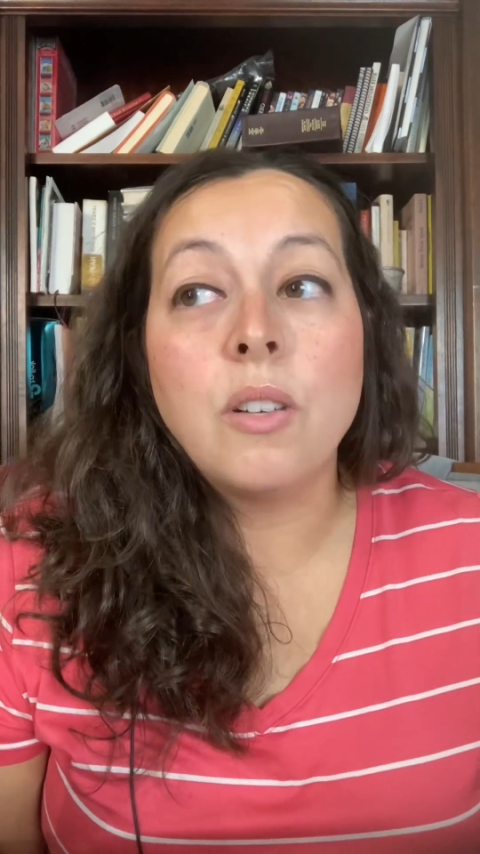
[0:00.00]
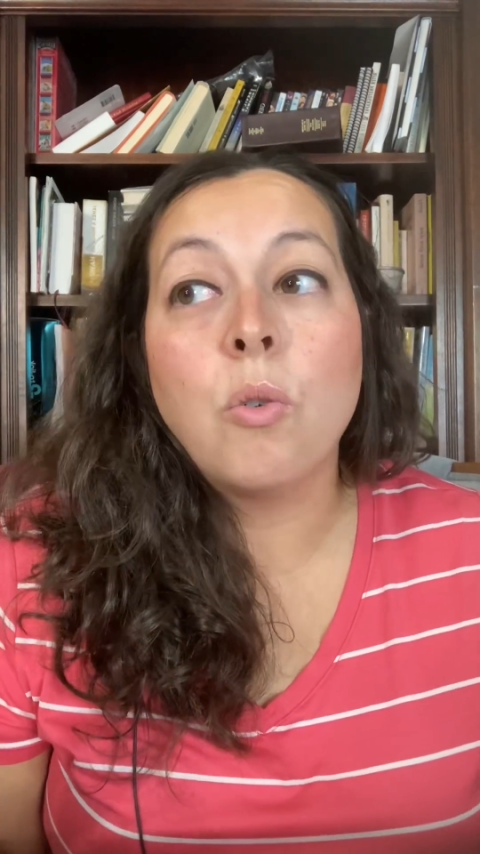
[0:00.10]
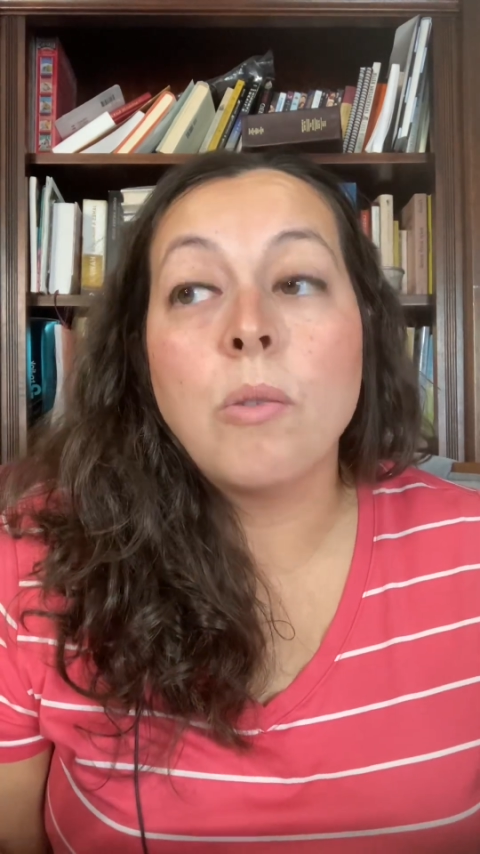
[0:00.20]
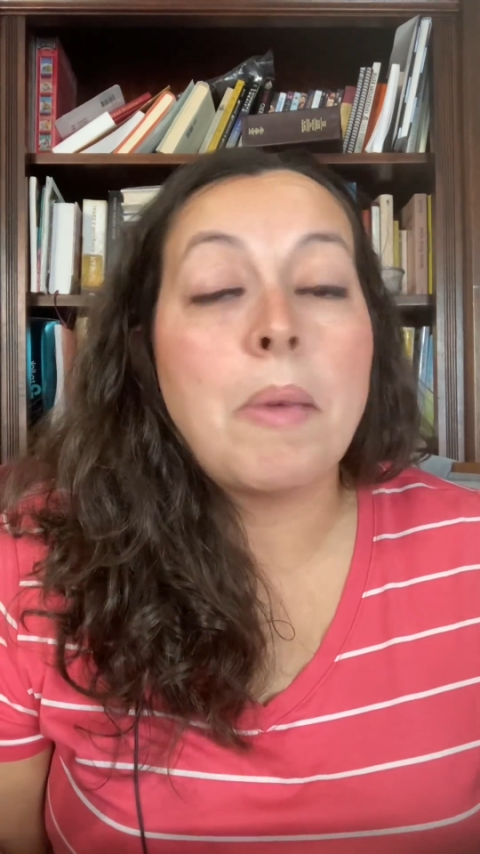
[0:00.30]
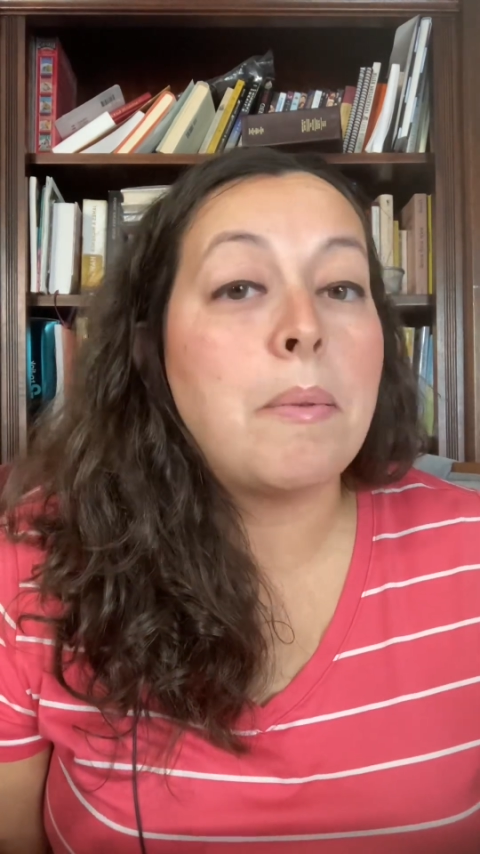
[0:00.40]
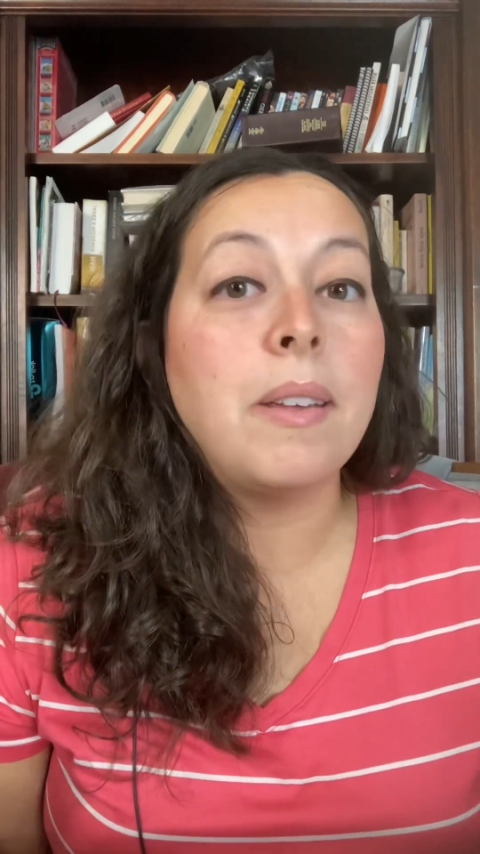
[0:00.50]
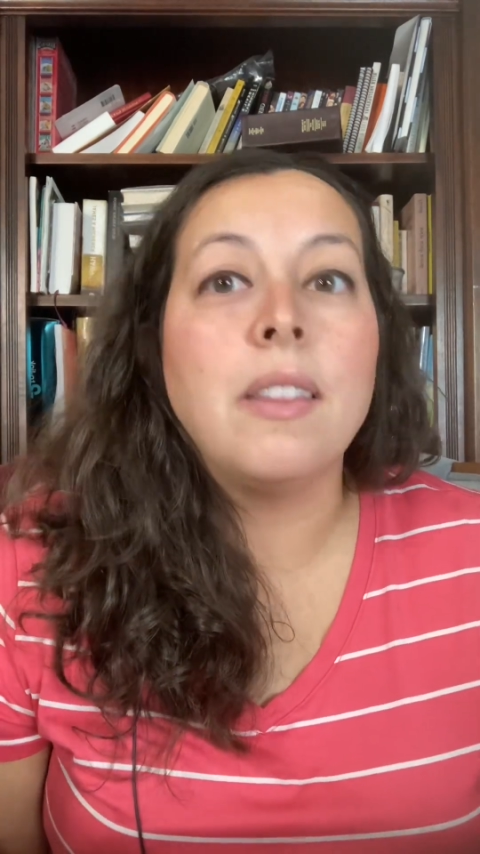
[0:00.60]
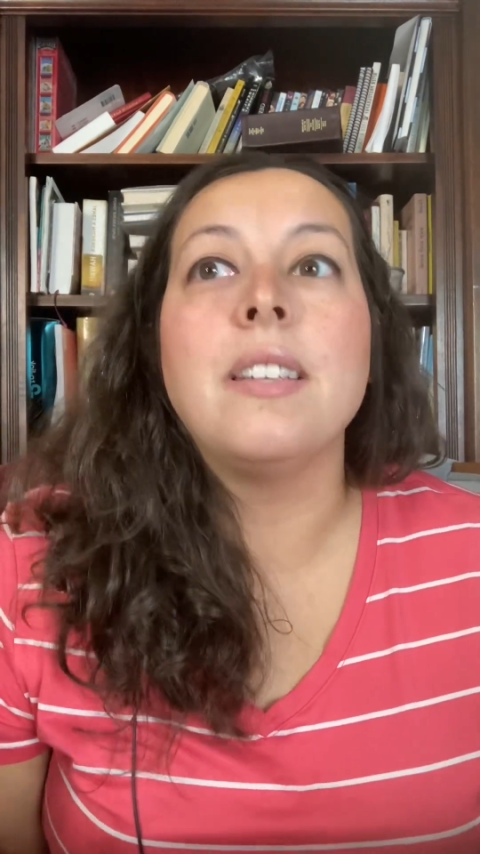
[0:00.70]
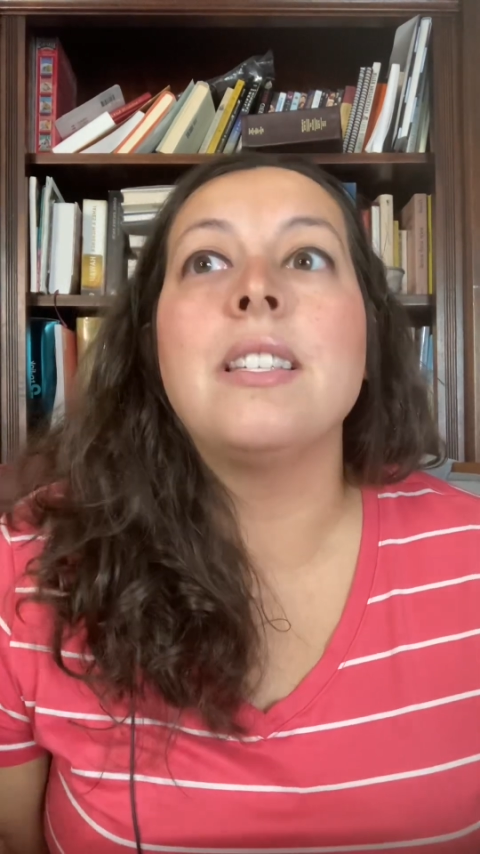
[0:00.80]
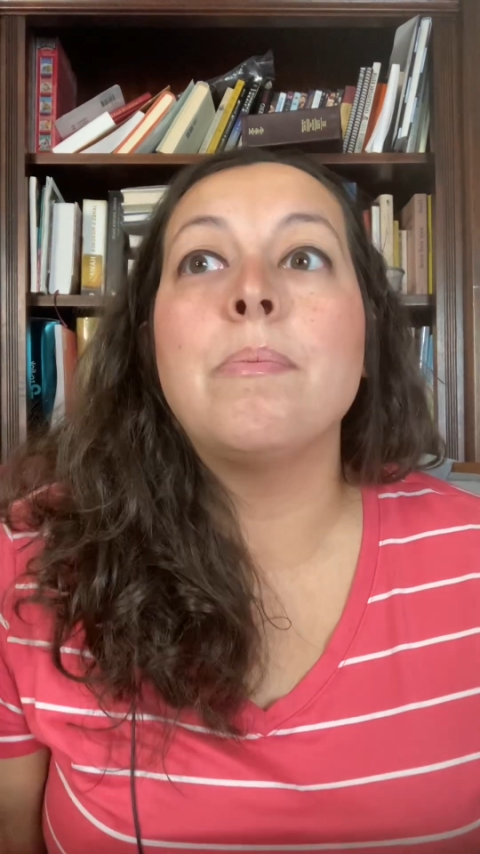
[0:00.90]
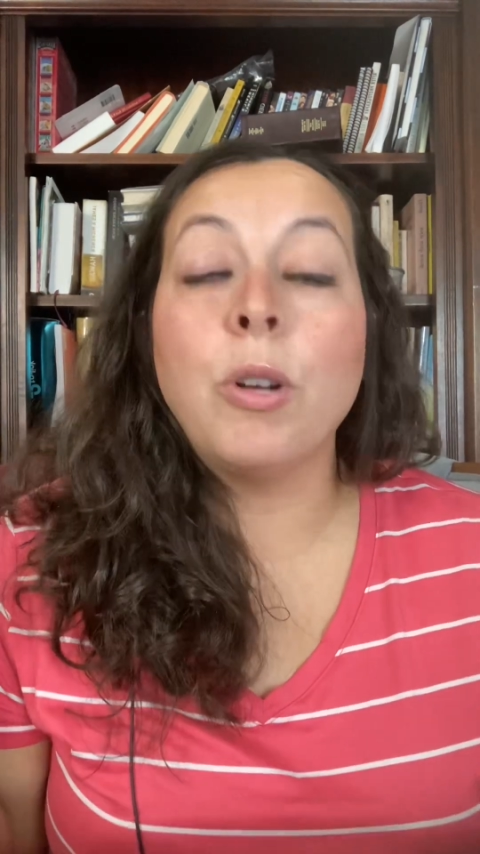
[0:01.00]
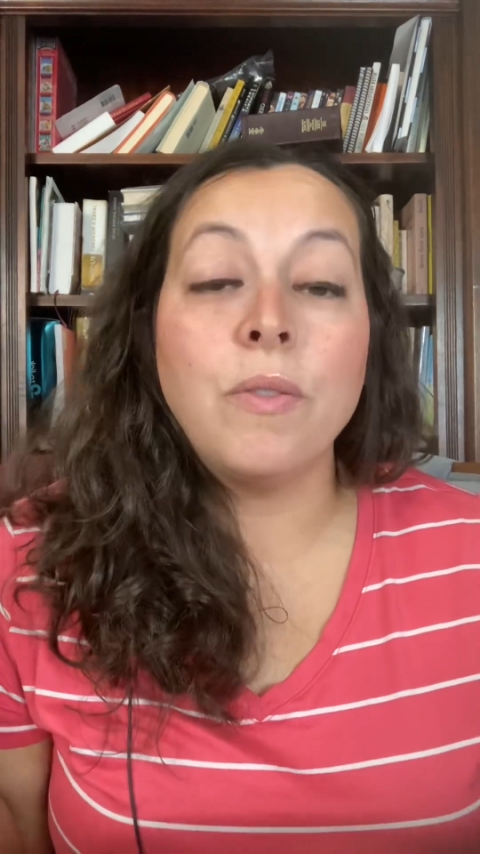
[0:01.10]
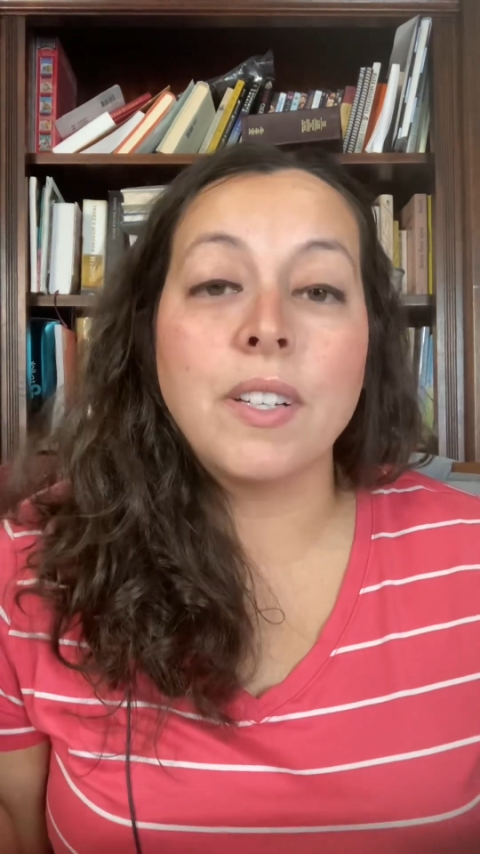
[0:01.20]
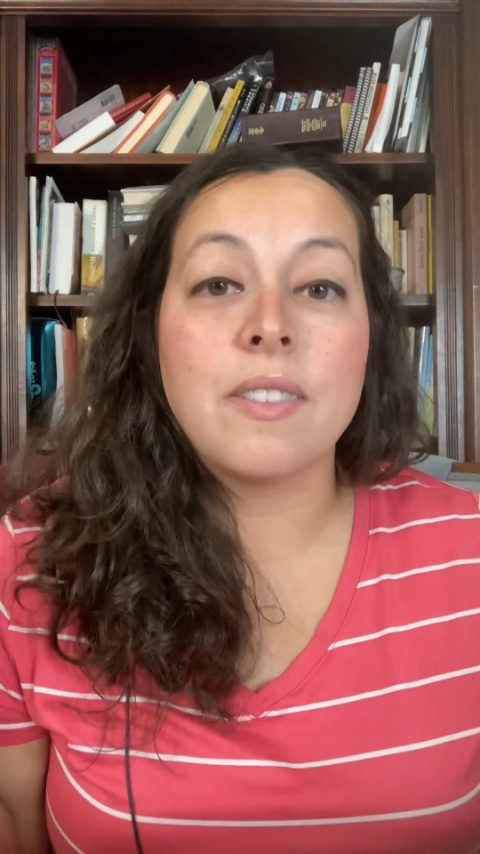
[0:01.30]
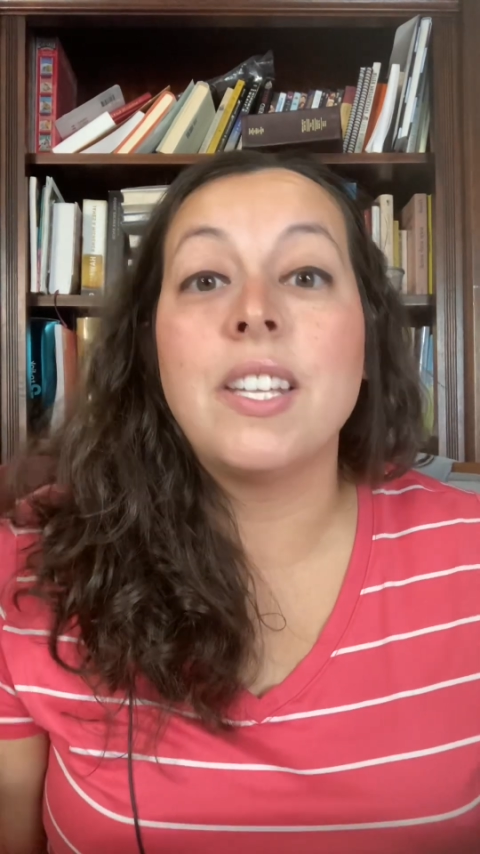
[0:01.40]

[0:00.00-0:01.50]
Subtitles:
Or maybe this is perfect.